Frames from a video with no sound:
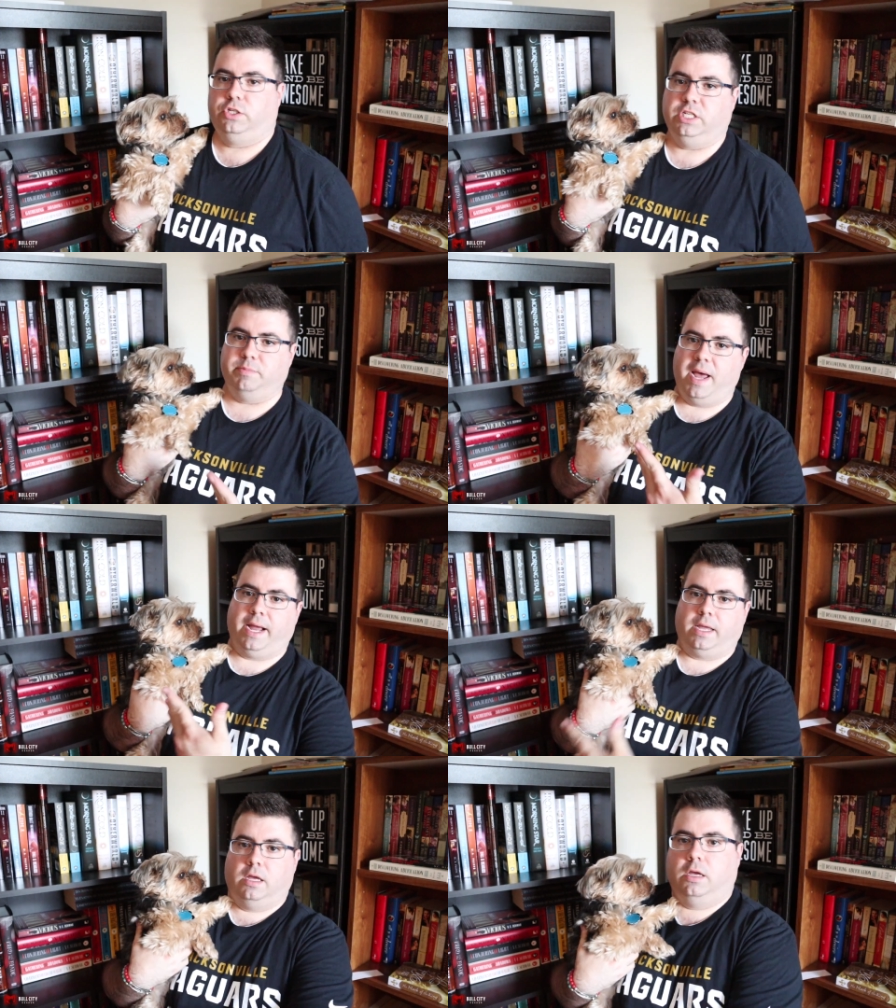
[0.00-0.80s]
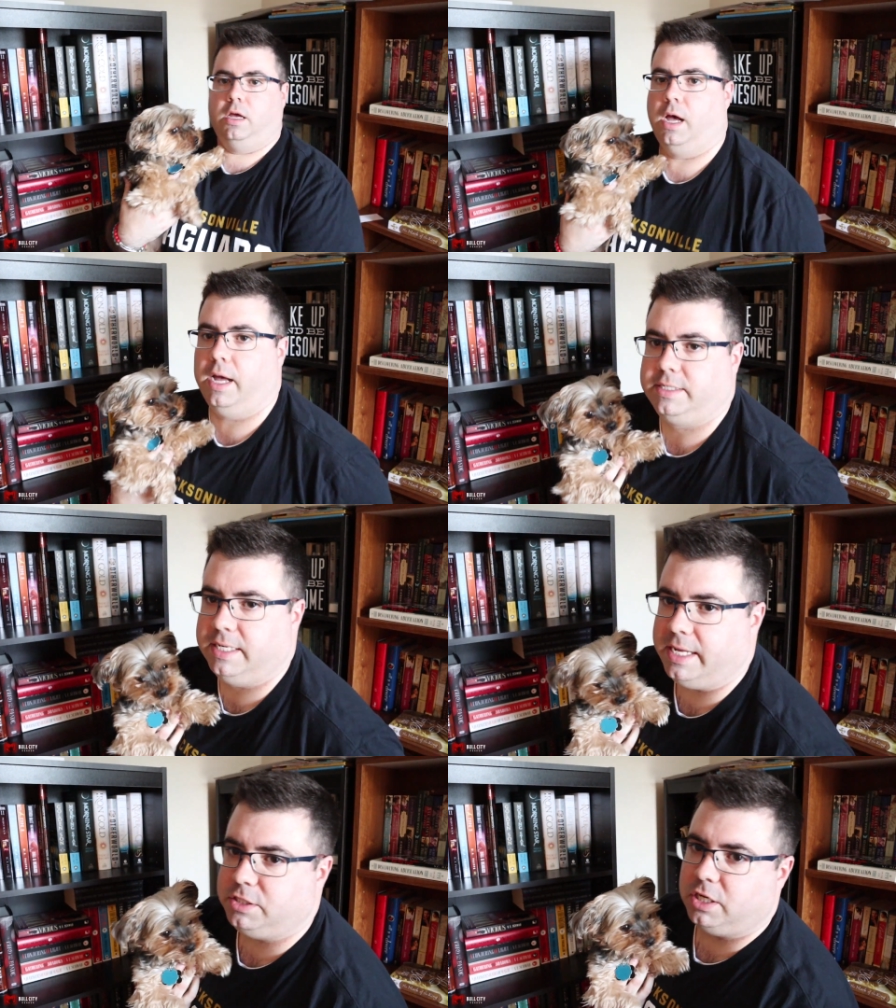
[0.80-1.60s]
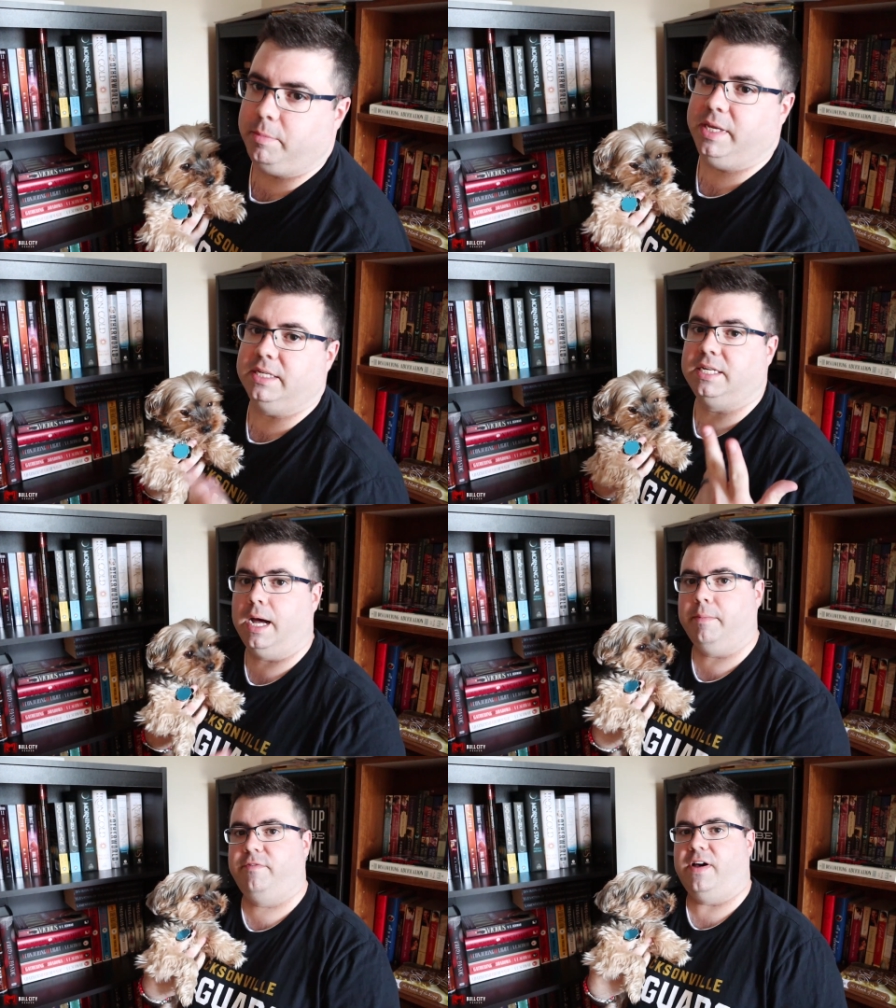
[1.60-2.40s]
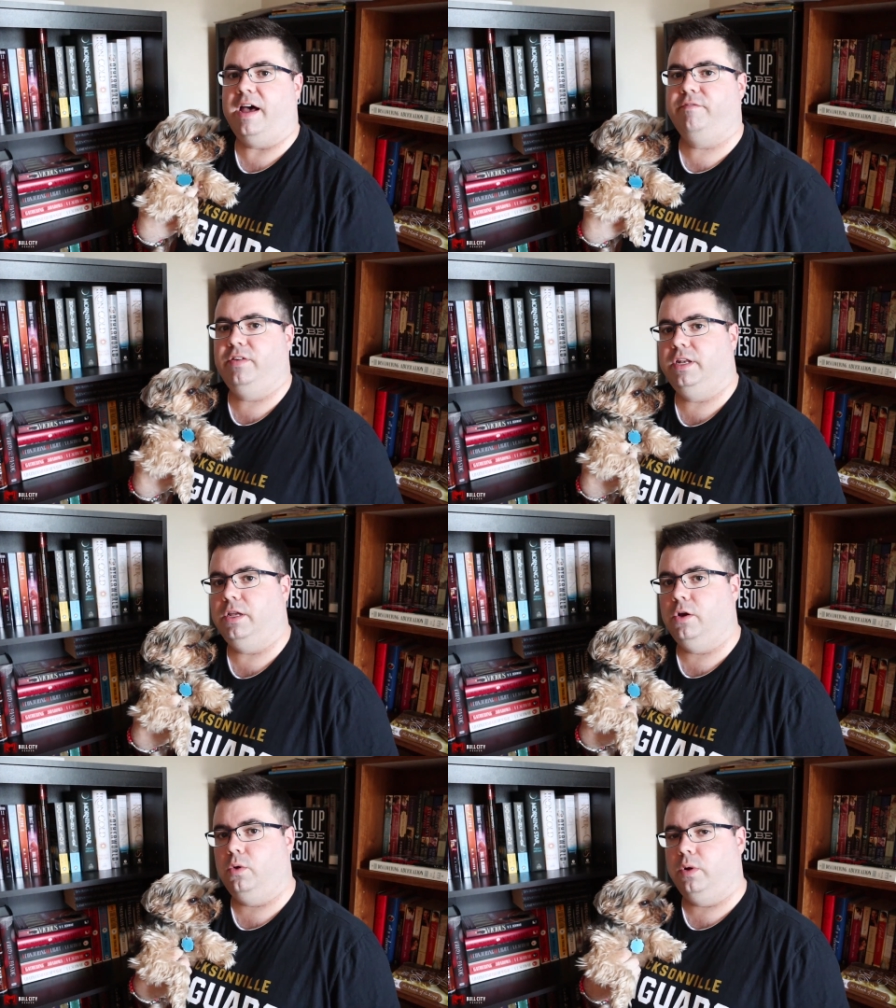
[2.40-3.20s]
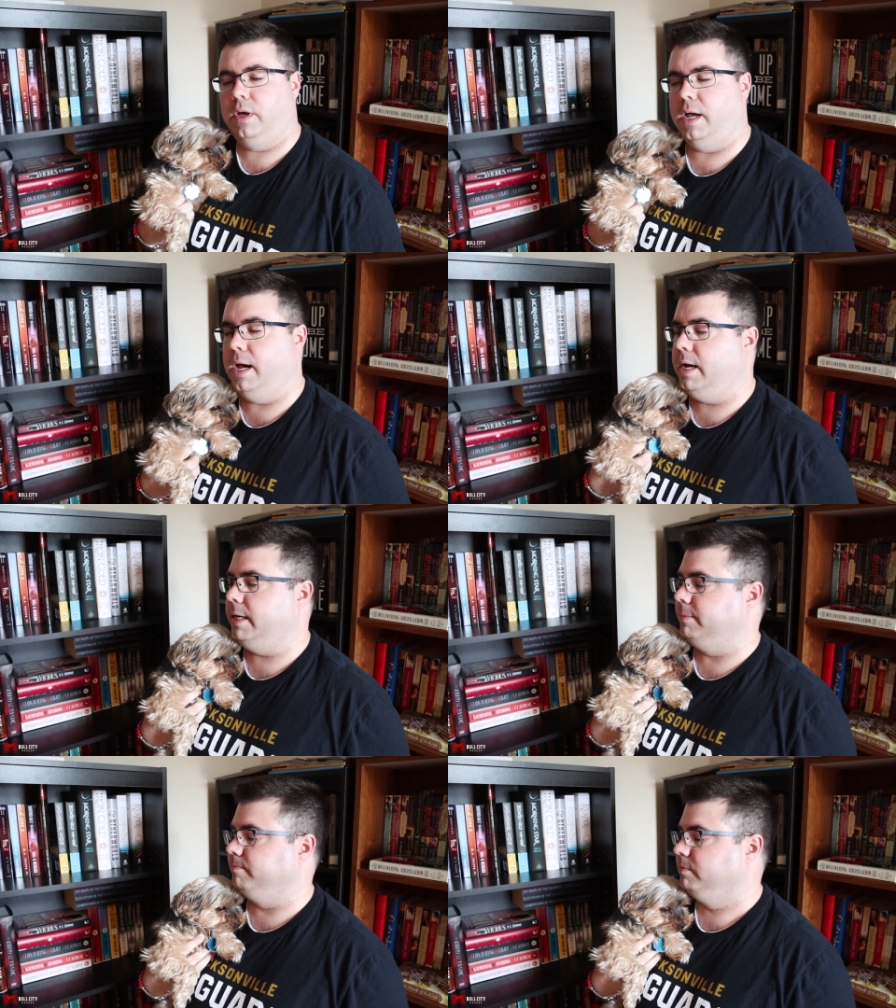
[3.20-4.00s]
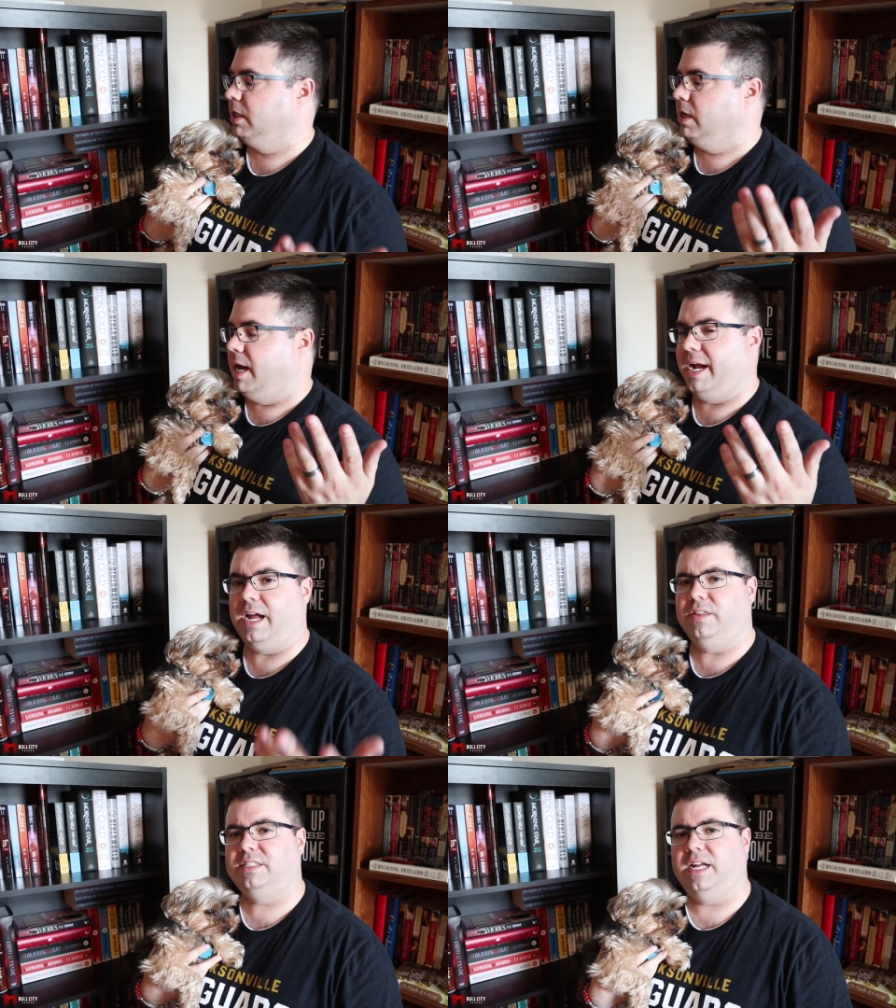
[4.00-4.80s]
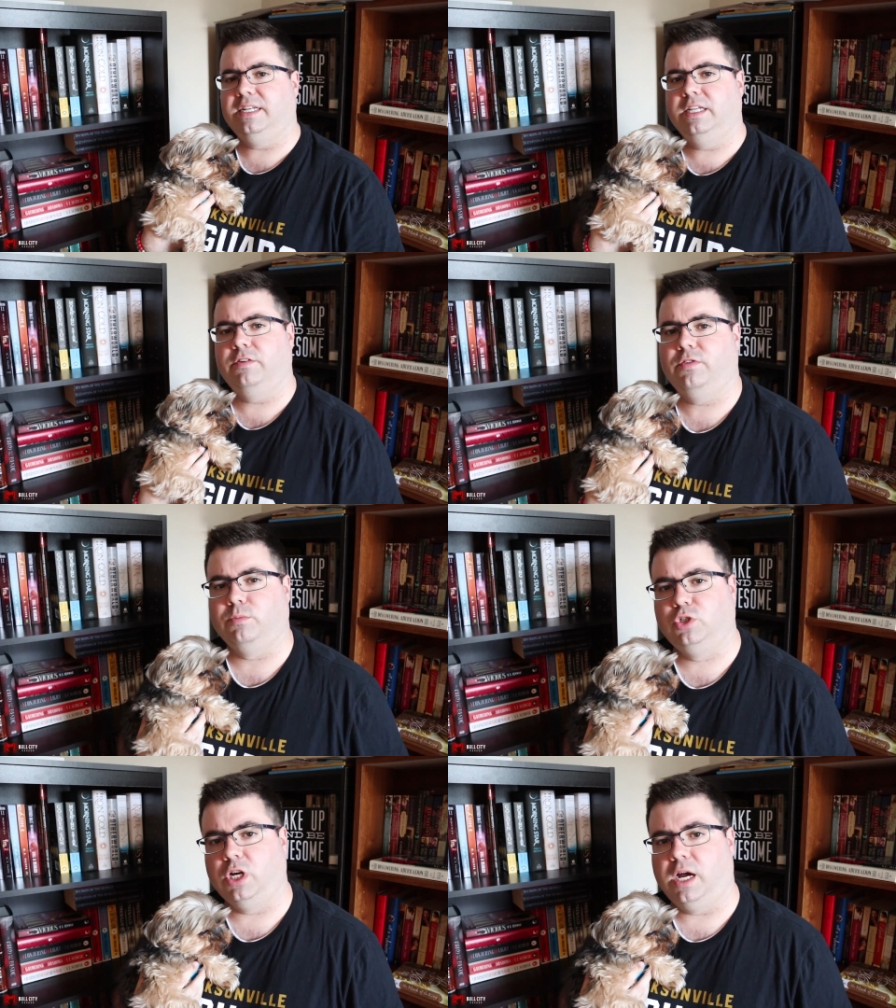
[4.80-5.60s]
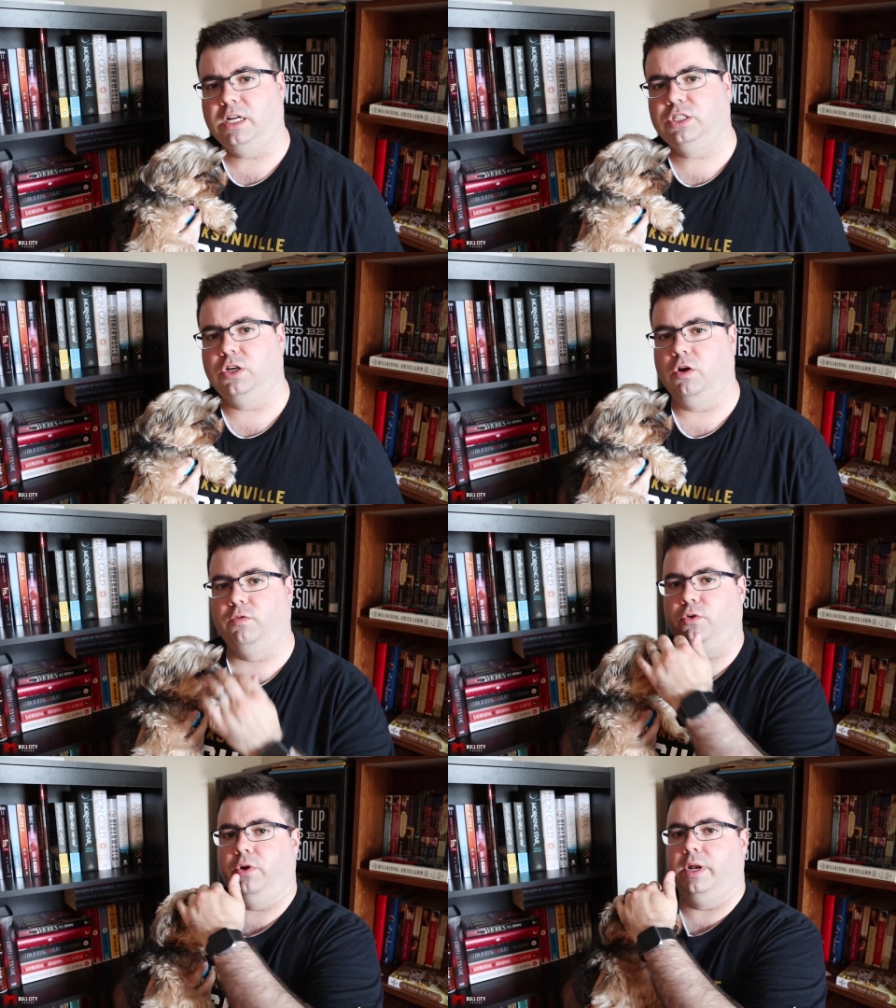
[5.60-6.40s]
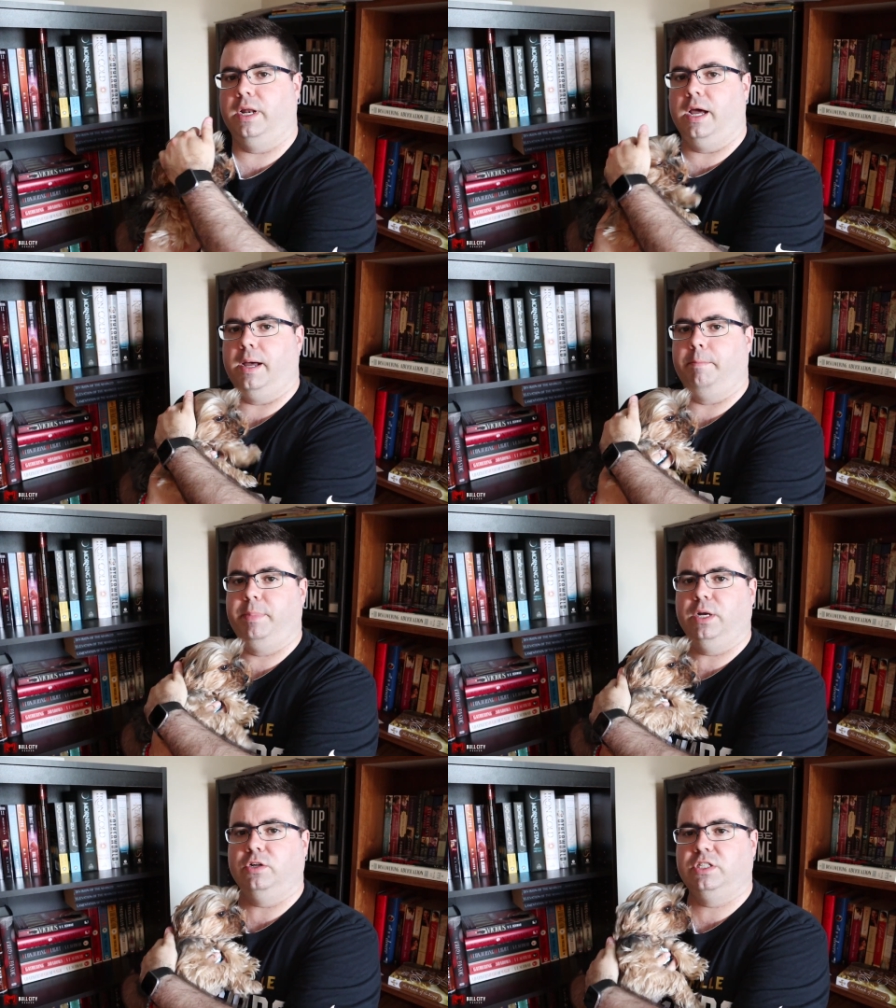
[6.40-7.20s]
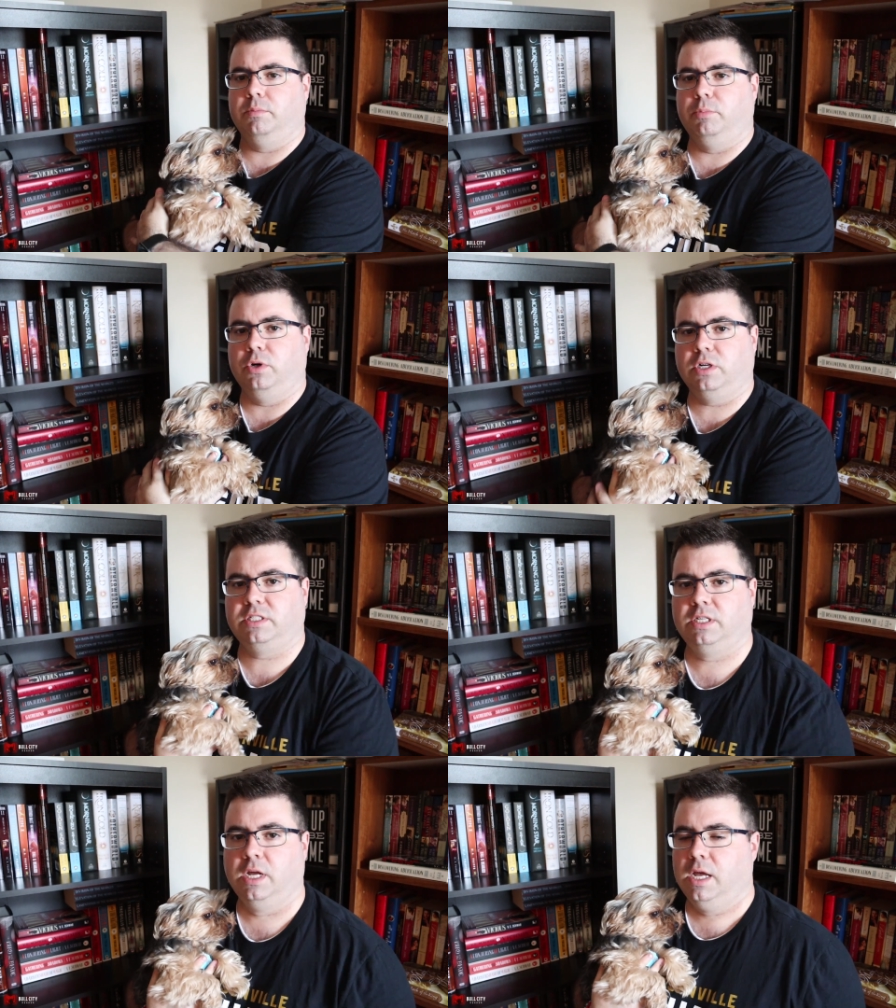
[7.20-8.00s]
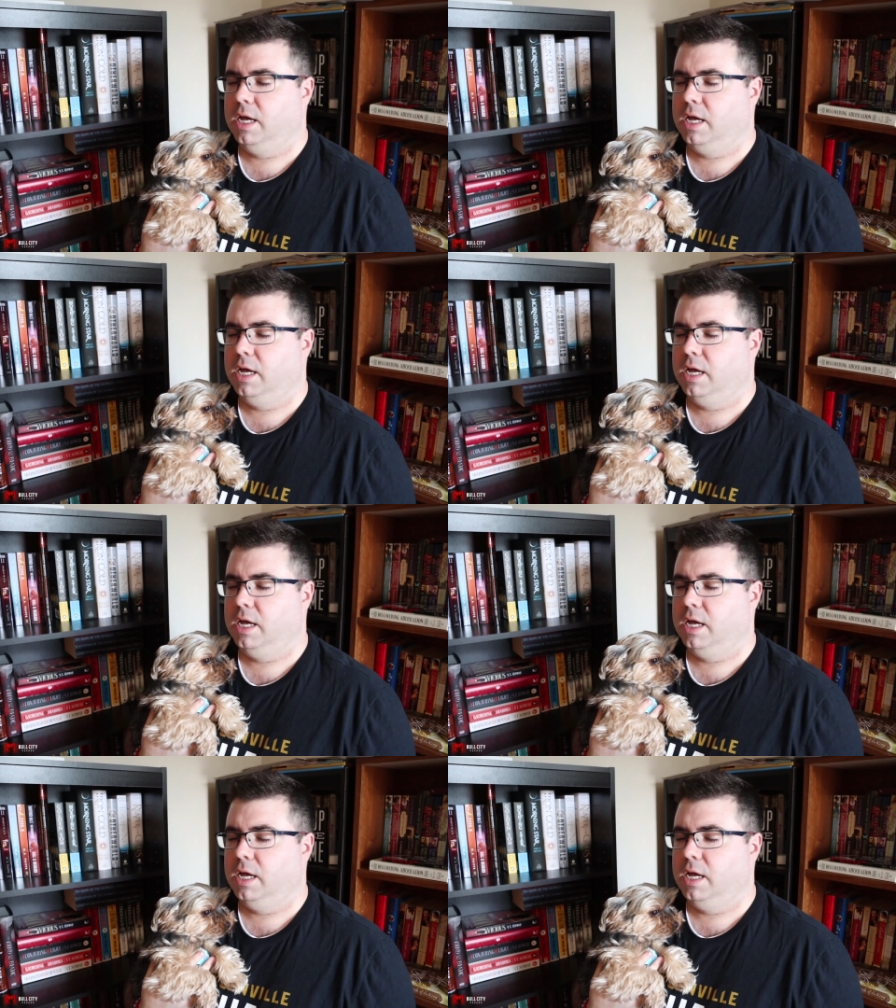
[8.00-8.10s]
She's back. Uh, today is going to be a top five video. Um, I got this idea from Josh over at uh, Beards and Books.